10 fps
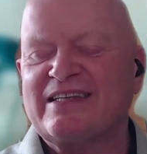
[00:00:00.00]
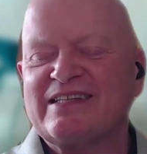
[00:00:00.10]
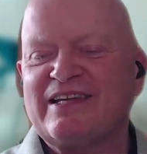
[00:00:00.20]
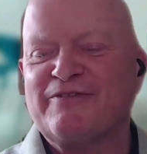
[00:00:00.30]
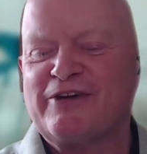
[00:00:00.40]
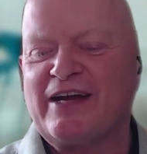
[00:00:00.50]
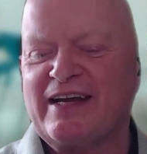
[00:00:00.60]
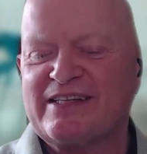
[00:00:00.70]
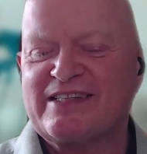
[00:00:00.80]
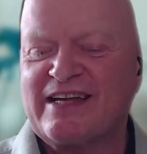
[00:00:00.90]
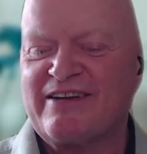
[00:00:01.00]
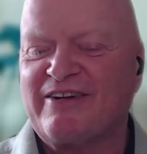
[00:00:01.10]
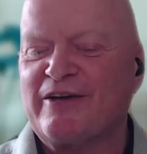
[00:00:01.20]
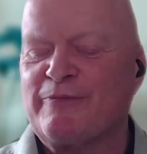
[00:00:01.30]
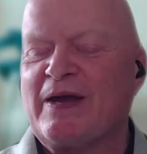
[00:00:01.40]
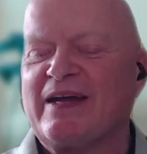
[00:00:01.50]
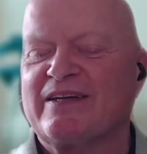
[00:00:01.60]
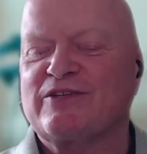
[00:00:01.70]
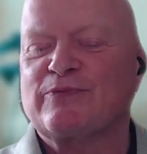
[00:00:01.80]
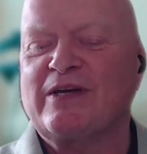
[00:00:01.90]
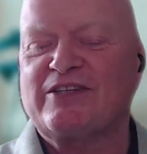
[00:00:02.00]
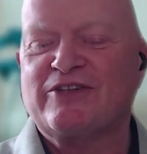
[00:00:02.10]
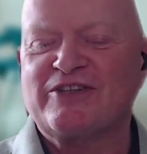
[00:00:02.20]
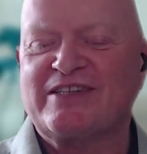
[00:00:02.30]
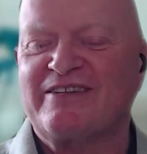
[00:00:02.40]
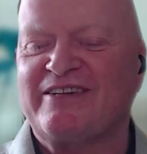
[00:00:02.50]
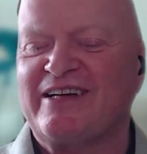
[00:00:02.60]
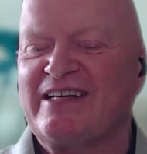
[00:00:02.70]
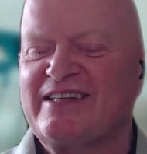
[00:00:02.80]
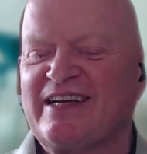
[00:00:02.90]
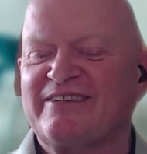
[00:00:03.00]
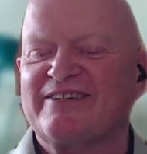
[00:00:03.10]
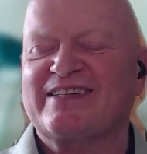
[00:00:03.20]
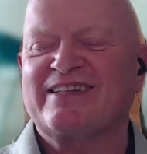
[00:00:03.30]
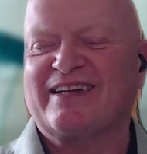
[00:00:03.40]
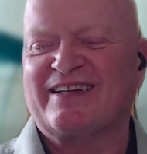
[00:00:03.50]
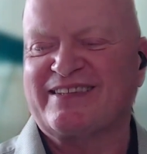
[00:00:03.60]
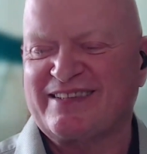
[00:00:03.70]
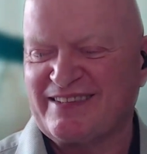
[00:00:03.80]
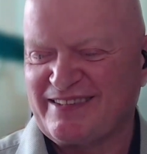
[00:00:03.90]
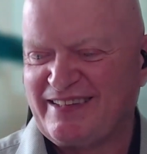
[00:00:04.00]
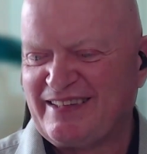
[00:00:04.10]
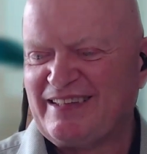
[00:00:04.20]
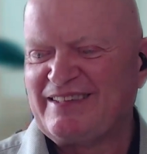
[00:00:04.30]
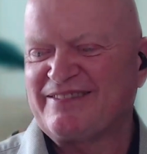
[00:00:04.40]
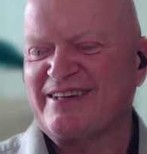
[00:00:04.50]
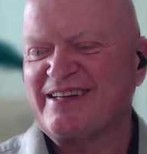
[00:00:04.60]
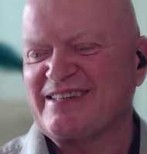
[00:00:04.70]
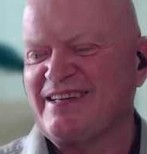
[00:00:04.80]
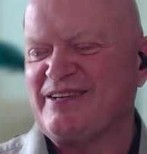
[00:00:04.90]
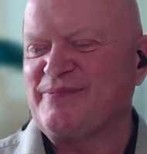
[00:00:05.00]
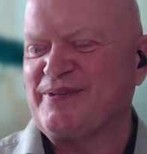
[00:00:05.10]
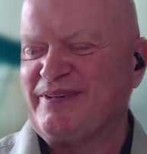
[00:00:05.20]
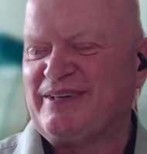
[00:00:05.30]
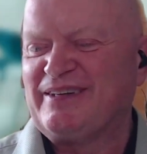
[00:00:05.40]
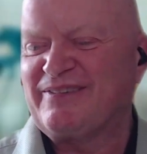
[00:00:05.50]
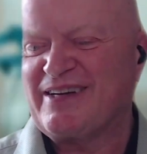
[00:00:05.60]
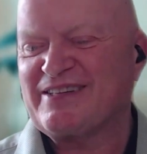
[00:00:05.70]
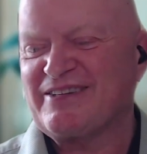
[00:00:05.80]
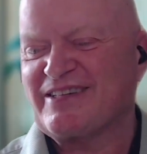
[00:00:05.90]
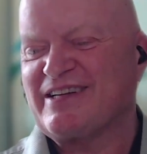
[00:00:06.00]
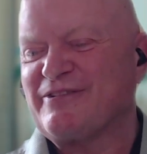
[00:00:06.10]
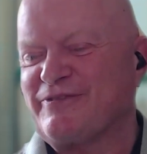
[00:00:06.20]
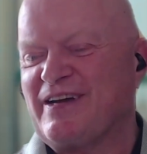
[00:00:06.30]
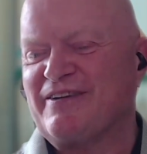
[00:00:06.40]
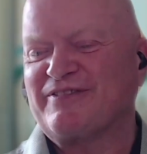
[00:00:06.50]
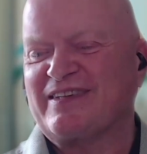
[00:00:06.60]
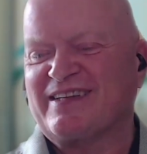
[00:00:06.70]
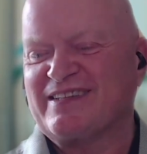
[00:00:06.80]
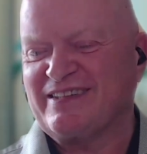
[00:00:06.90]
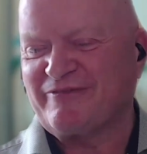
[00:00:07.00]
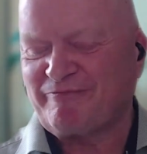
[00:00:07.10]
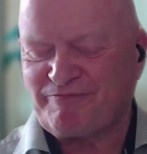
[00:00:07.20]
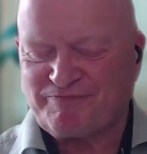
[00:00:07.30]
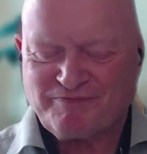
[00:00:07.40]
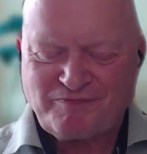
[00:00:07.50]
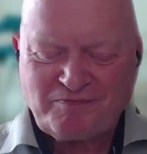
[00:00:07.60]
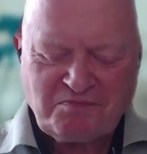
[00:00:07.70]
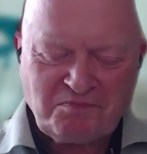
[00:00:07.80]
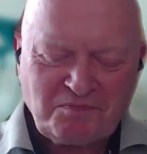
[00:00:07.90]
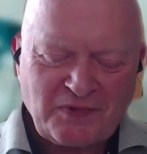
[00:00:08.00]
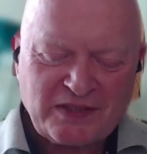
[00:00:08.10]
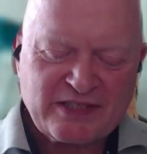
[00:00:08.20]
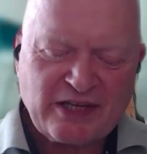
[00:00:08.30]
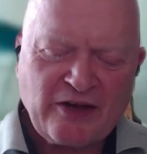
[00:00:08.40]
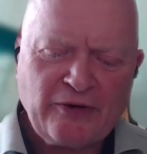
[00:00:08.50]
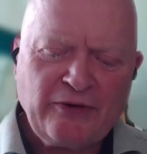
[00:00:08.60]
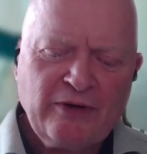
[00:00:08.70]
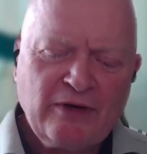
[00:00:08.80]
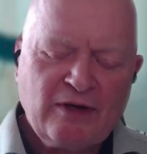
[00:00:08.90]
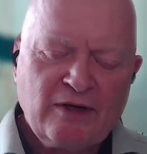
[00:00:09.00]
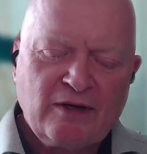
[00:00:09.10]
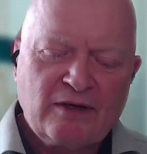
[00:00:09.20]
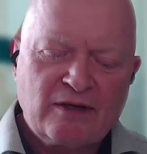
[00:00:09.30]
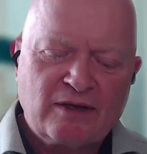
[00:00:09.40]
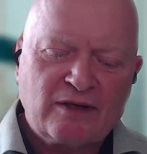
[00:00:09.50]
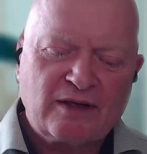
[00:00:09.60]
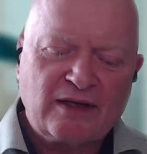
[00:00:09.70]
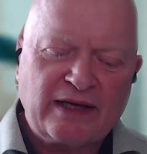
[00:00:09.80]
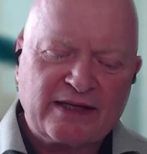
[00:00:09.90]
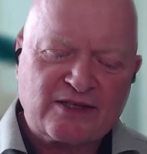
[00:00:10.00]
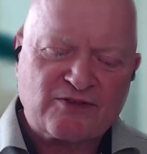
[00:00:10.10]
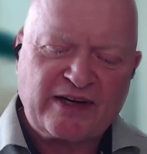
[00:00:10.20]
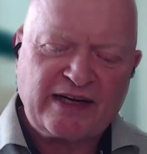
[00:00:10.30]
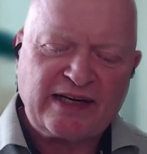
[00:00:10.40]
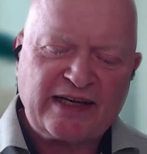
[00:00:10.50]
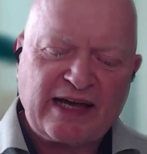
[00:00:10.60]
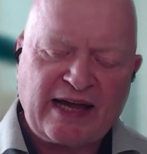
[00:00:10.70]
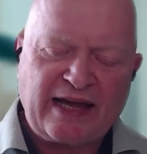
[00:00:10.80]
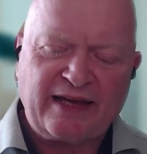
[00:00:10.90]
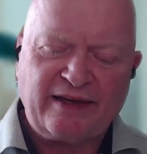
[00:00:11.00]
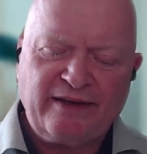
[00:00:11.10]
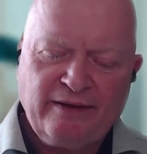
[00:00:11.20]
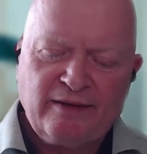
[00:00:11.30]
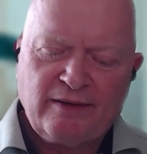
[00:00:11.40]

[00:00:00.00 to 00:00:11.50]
deliver it in a sterile package. Where's your sterile integrity testing, for example? Where's your shelf life testing? So it's really